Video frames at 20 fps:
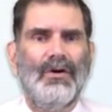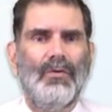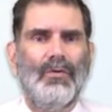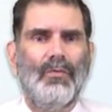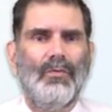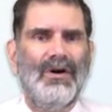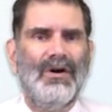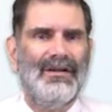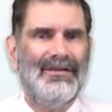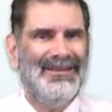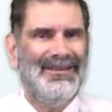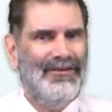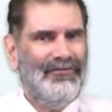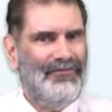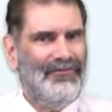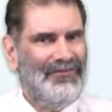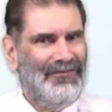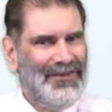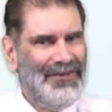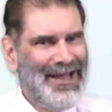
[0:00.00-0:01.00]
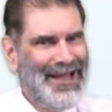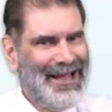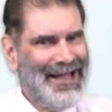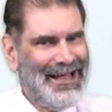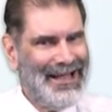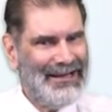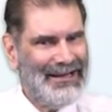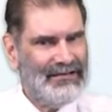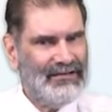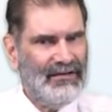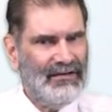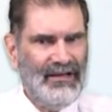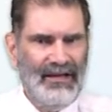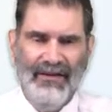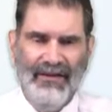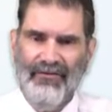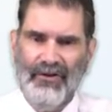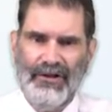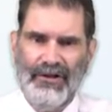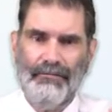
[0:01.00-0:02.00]
Well, in fact,
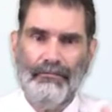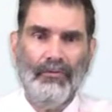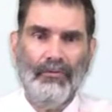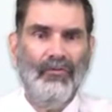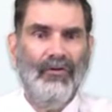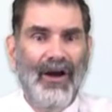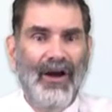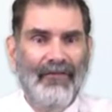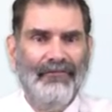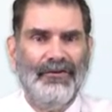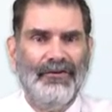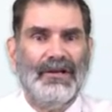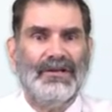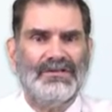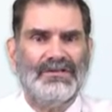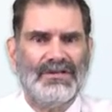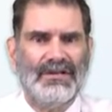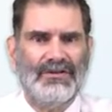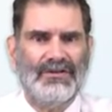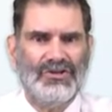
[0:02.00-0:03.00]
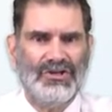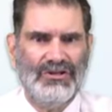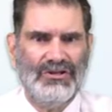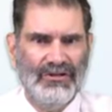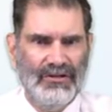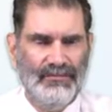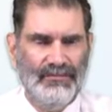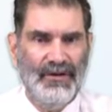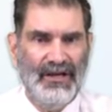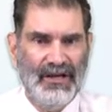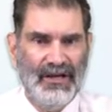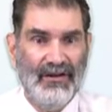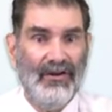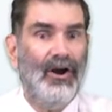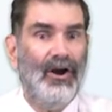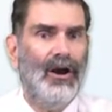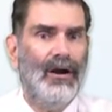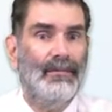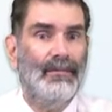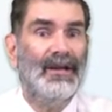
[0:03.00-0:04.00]
even the profits should be
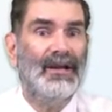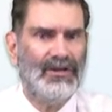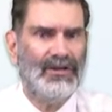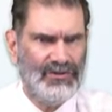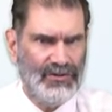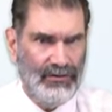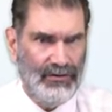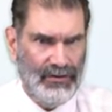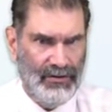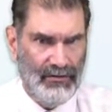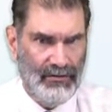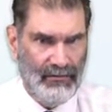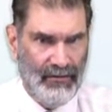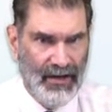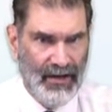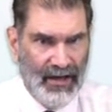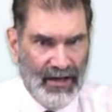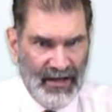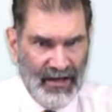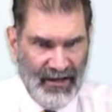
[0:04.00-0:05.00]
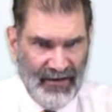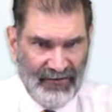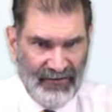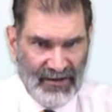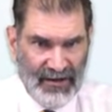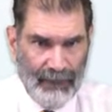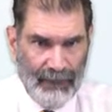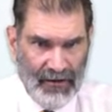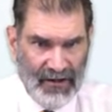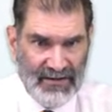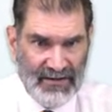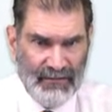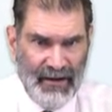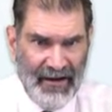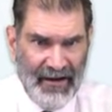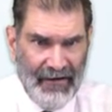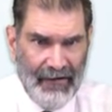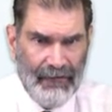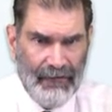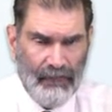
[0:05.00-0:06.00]
alarming to you. If someone is
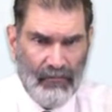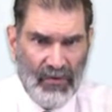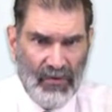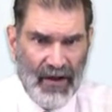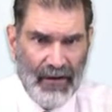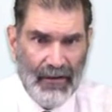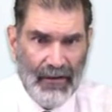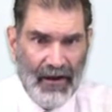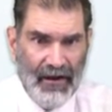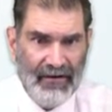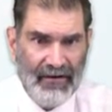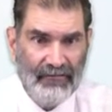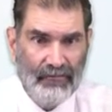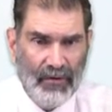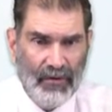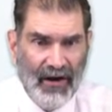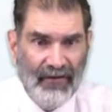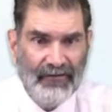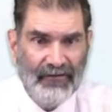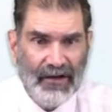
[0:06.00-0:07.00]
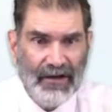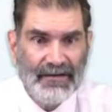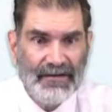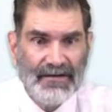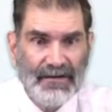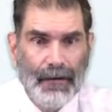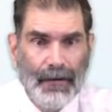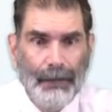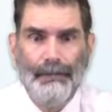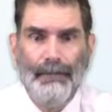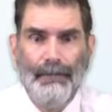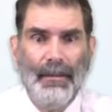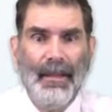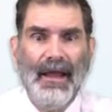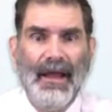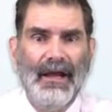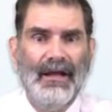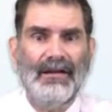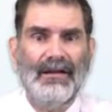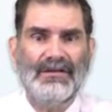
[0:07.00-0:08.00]
making a lot of profits
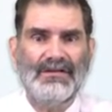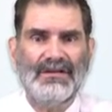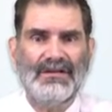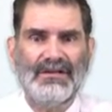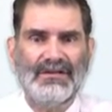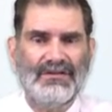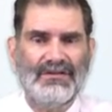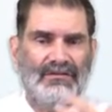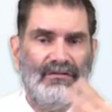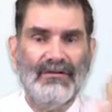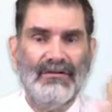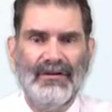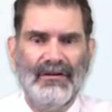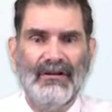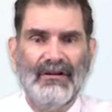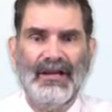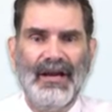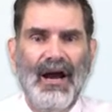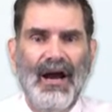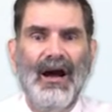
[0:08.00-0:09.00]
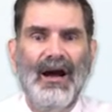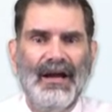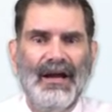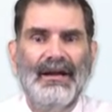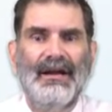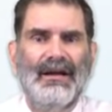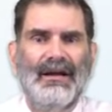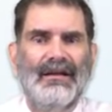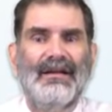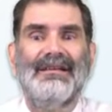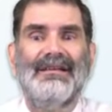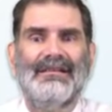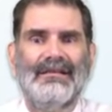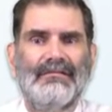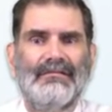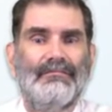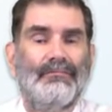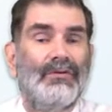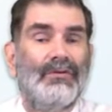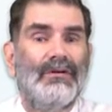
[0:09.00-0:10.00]
and it's extraordinarily high,
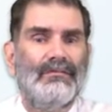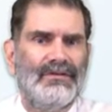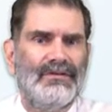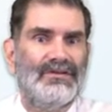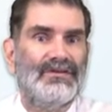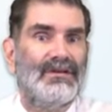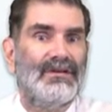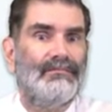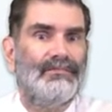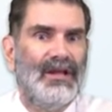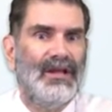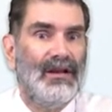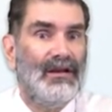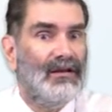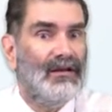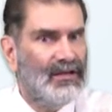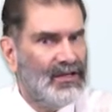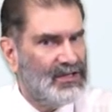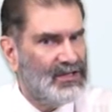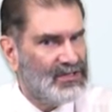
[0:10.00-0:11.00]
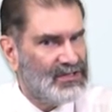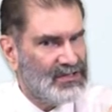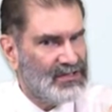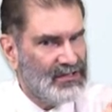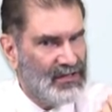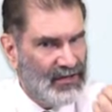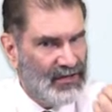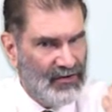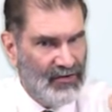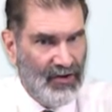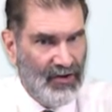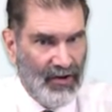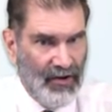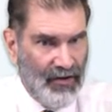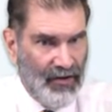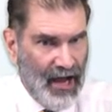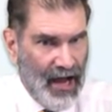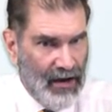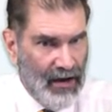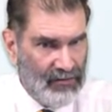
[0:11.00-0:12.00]
probably something is
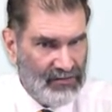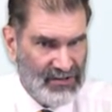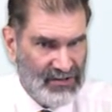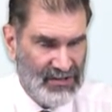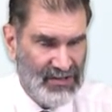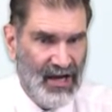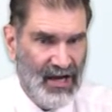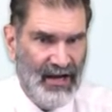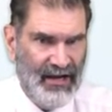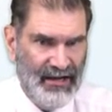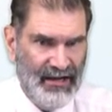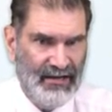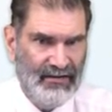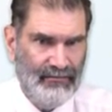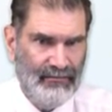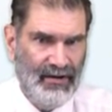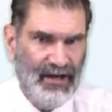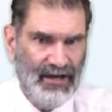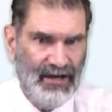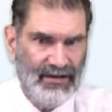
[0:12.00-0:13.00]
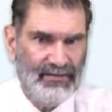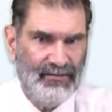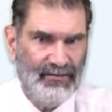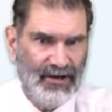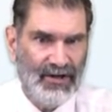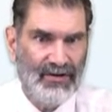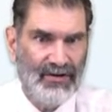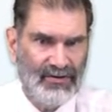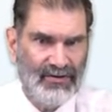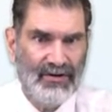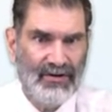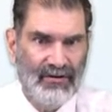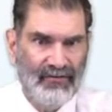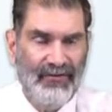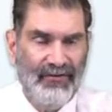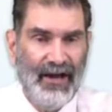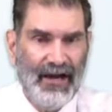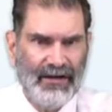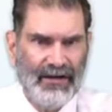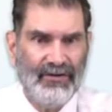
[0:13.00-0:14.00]
outside management control
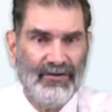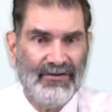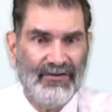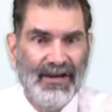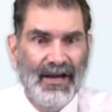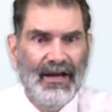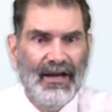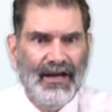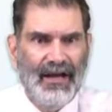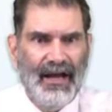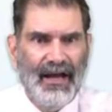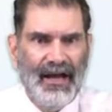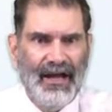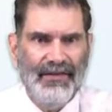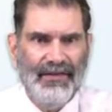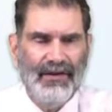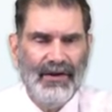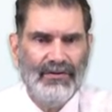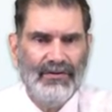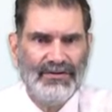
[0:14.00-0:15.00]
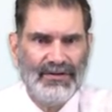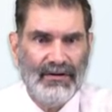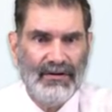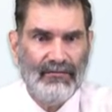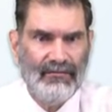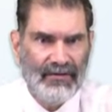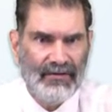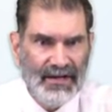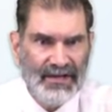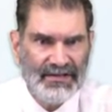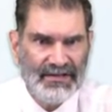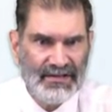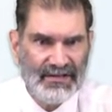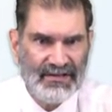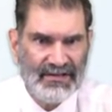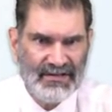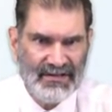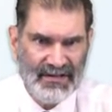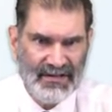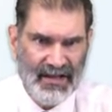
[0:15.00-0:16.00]
factors. And those are
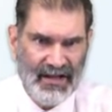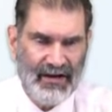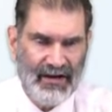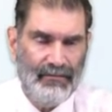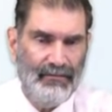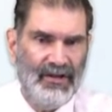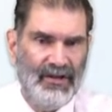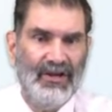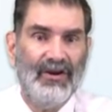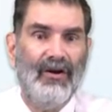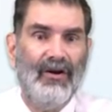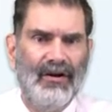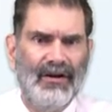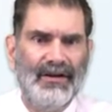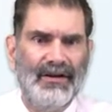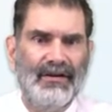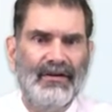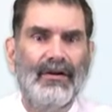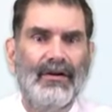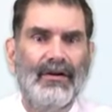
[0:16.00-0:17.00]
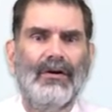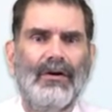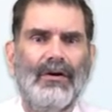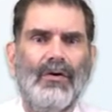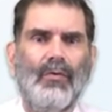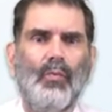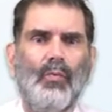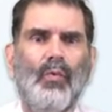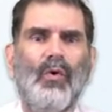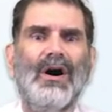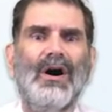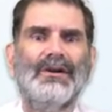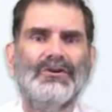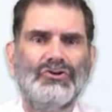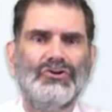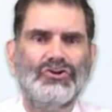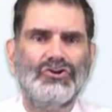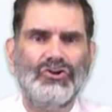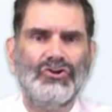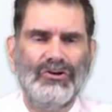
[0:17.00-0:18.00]
risks that are beyond what
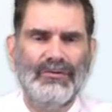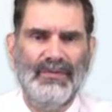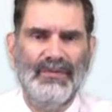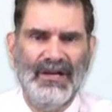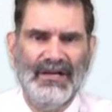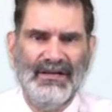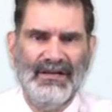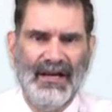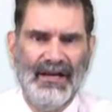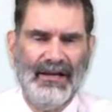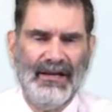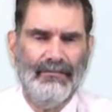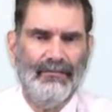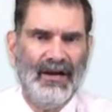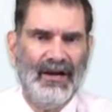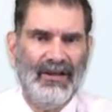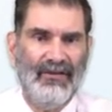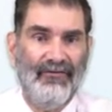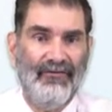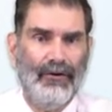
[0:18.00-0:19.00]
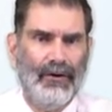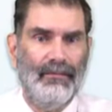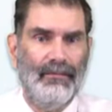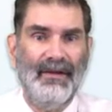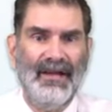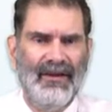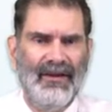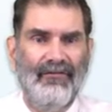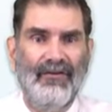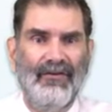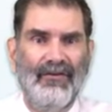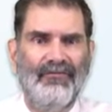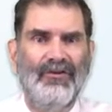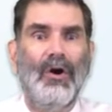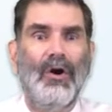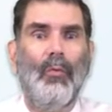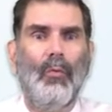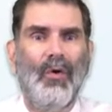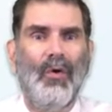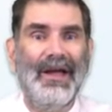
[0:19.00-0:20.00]
should be taken by the firm. Even if you
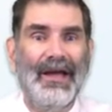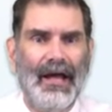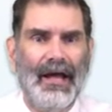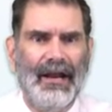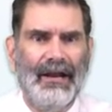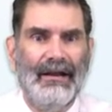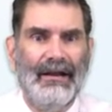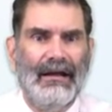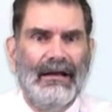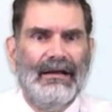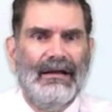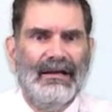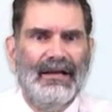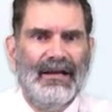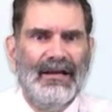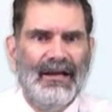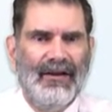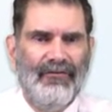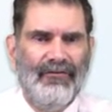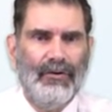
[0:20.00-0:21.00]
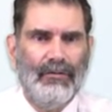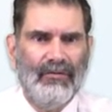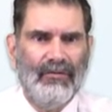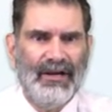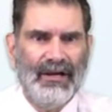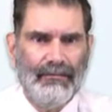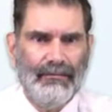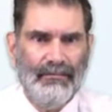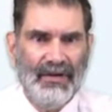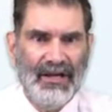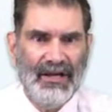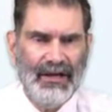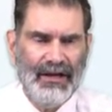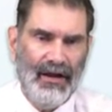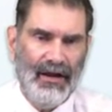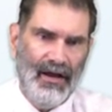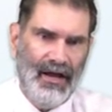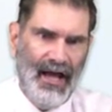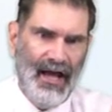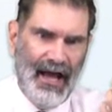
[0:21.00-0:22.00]
win, if you're winning big
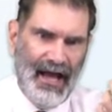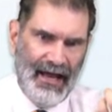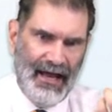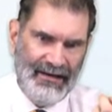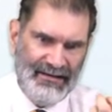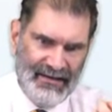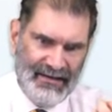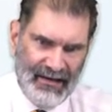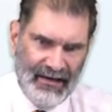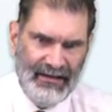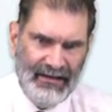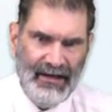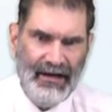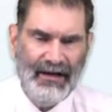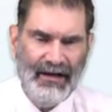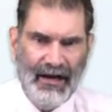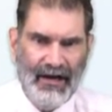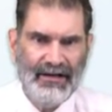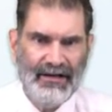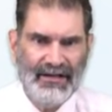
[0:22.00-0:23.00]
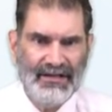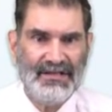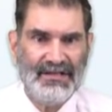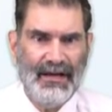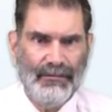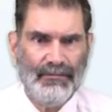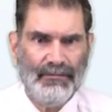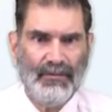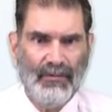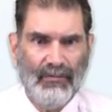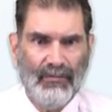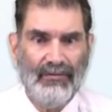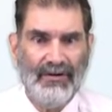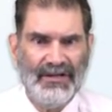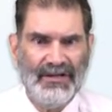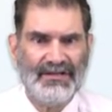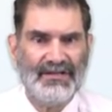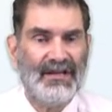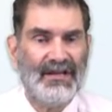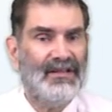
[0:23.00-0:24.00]
and taking unacceptable
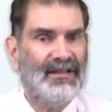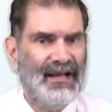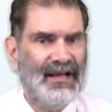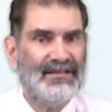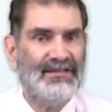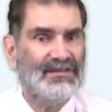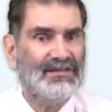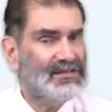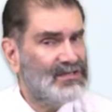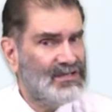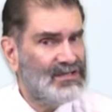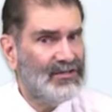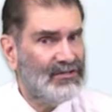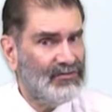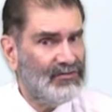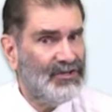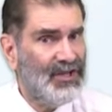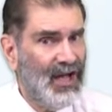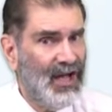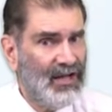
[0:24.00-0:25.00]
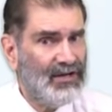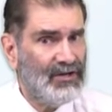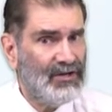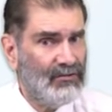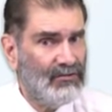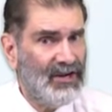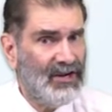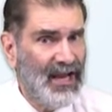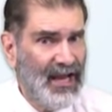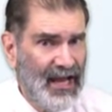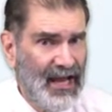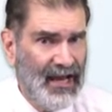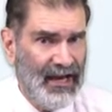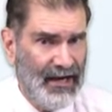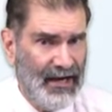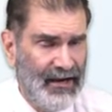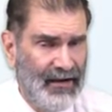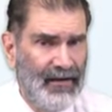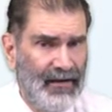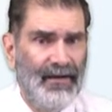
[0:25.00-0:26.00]
risk, that's still not
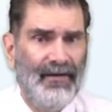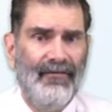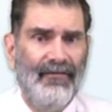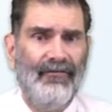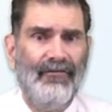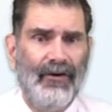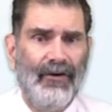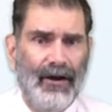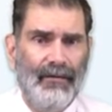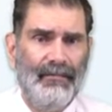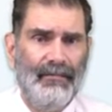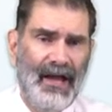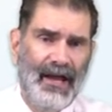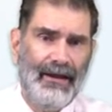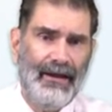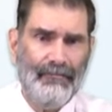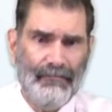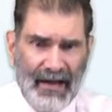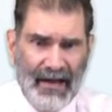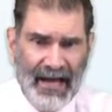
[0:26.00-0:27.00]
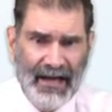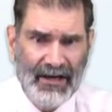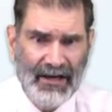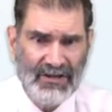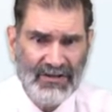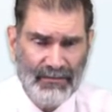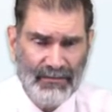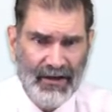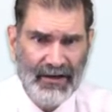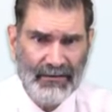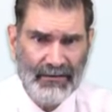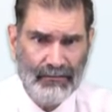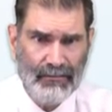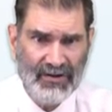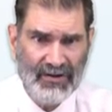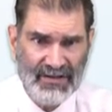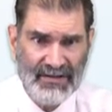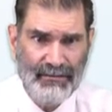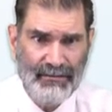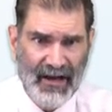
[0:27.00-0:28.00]
okay from a management
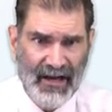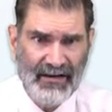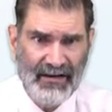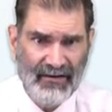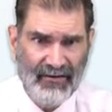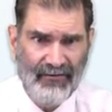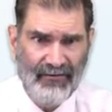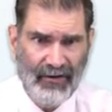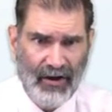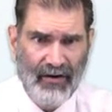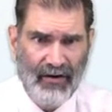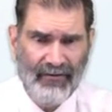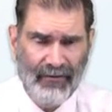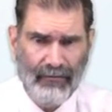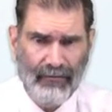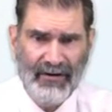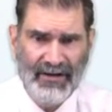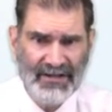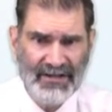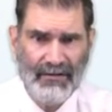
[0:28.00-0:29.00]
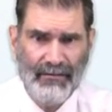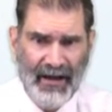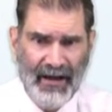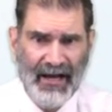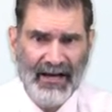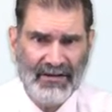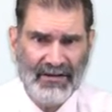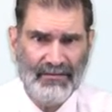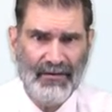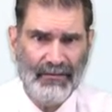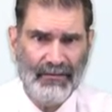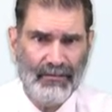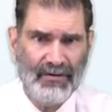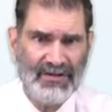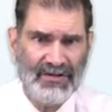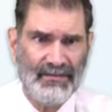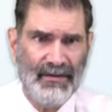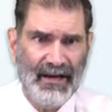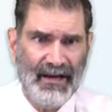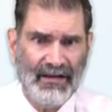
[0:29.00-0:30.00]
perspective, of a risk management
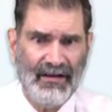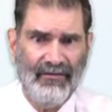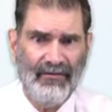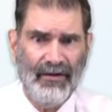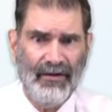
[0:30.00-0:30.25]
perspective.